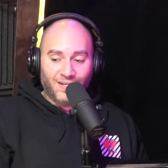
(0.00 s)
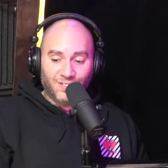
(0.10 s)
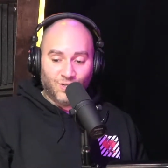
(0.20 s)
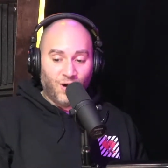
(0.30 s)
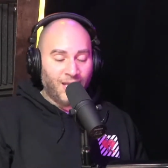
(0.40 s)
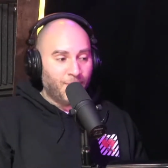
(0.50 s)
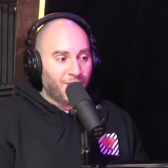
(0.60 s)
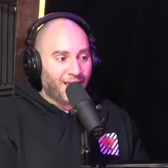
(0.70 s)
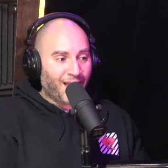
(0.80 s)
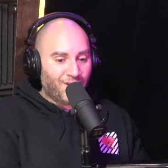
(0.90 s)
So and then, but
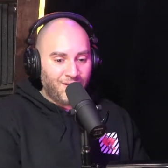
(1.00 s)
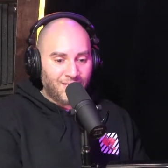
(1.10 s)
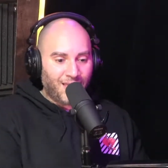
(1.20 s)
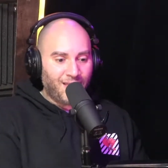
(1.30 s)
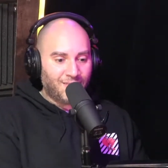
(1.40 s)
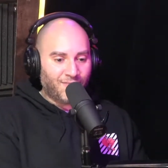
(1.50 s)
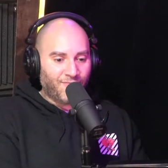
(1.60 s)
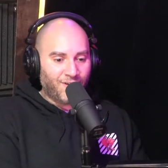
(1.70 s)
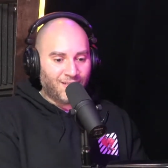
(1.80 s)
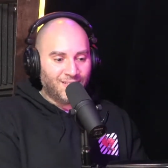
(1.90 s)
like I couldn't taste the
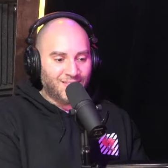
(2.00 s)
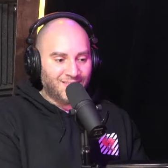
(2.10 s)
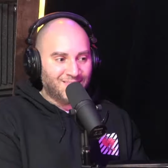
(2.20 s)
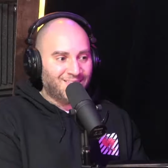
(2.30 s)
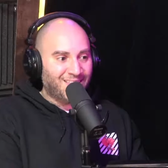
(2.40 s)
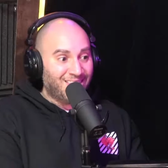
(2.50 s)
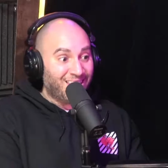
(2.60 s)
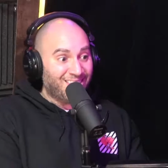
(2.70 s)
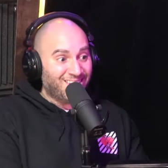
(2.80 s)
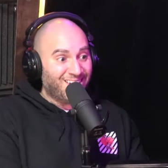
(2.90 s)
fucking
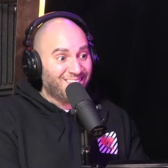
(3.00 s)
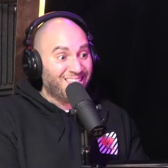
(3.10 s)
tzatziki sauce,